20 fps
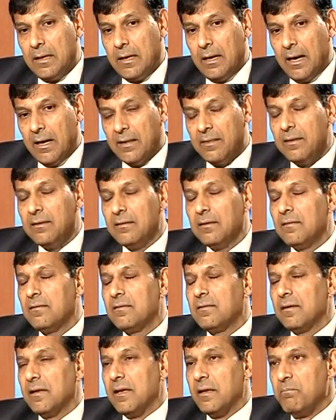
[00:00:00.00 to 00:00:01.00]
I think there's
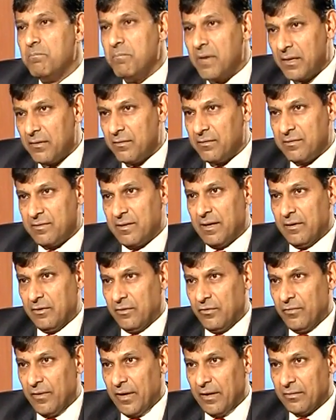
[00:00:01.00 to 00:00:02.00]
immense
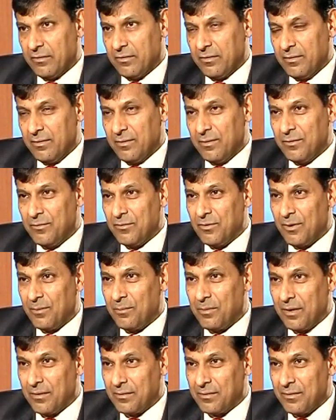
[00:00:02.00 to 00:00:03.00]
satisfaction in a job
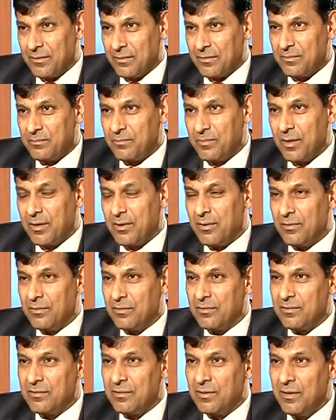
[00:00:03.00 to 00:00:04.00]
like this, because
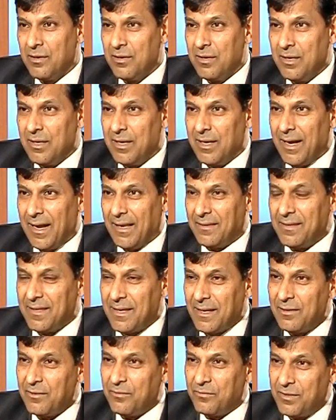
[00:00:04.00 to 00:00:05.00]
at the
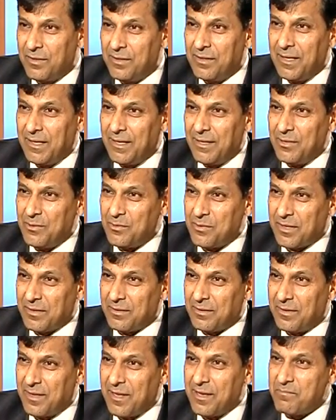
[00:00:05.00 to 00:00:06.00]
end of the day, you can
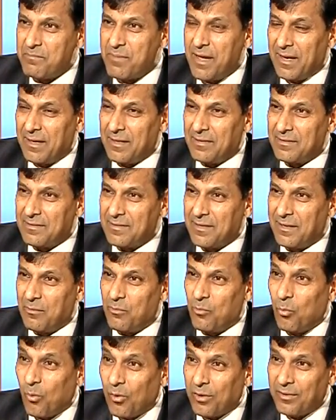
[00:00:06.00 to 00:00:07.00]
think back and say,
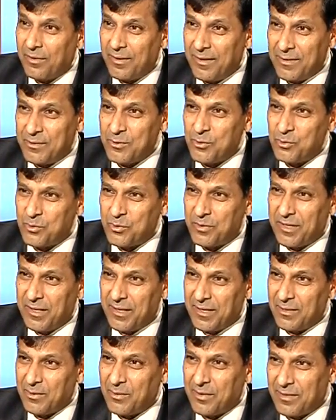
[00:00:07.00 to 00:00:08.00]
what did I do today?
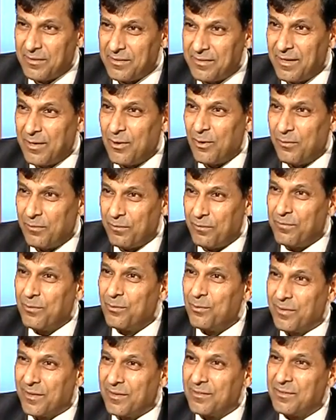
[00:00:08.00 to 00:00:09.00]
And you can tick off a
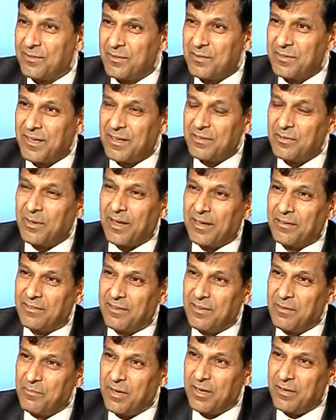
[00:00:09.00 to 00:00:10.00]
few things that you
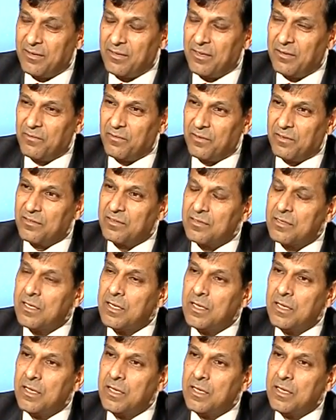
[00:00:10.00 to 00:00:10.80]
actually made a difference.